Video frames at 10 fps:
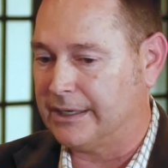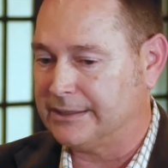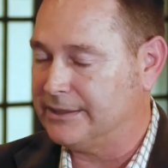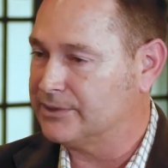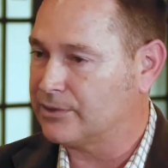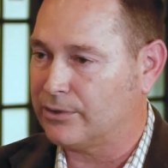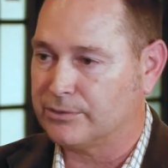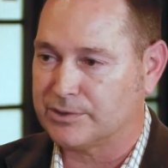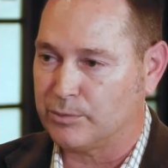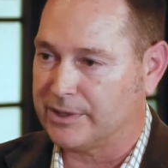East
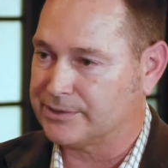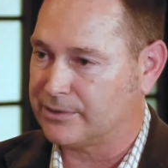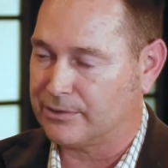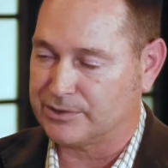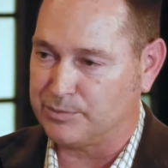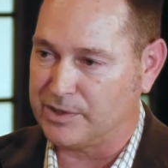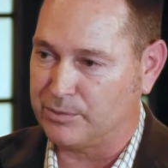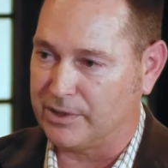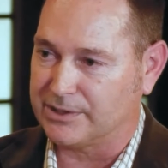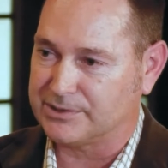Coast, West Coast,
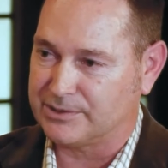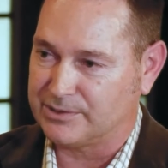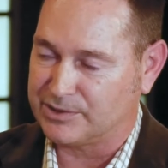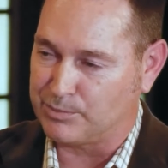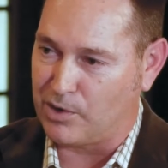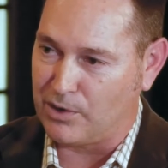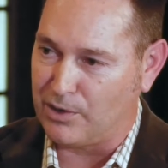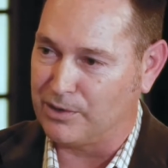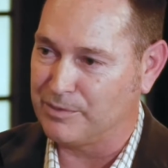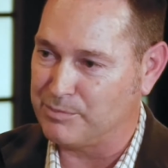Midwest,
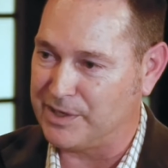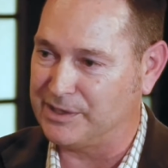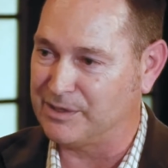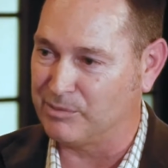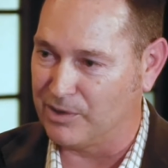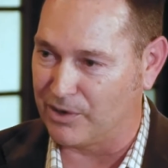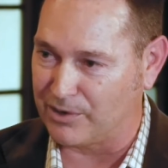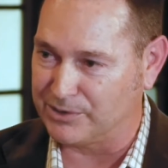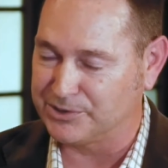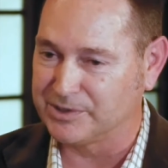small, medium,
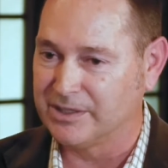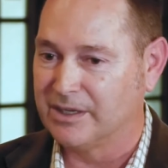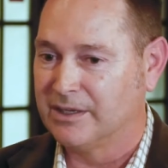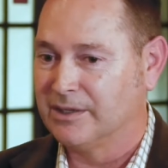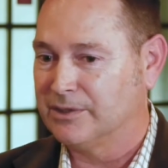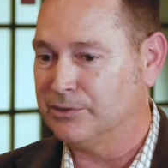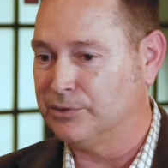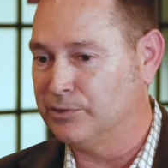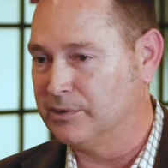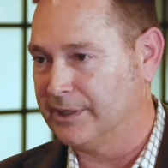large,
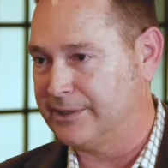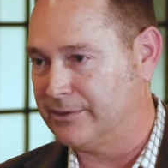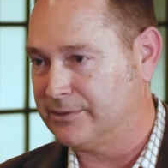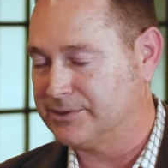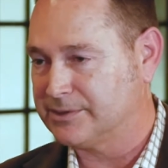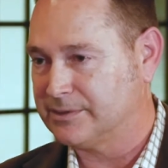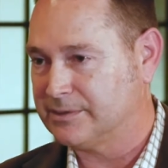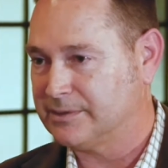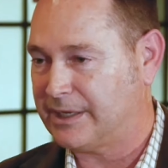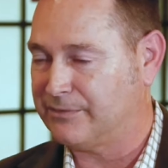new leaders,
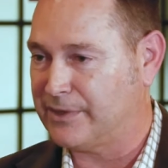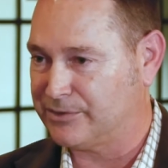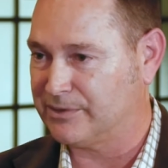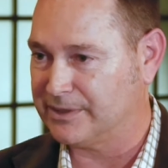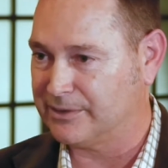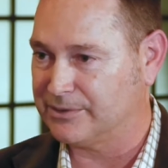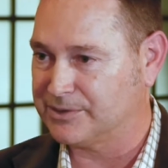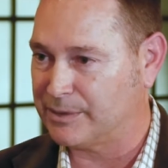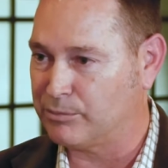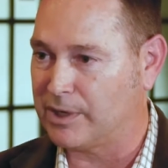and veteran leaders,
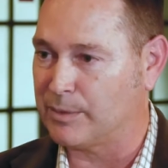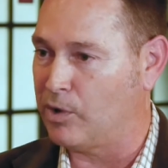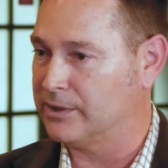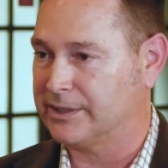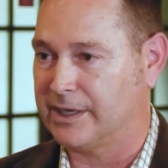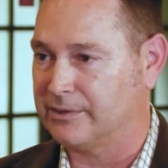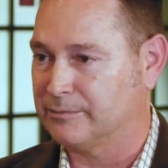and brought them all together.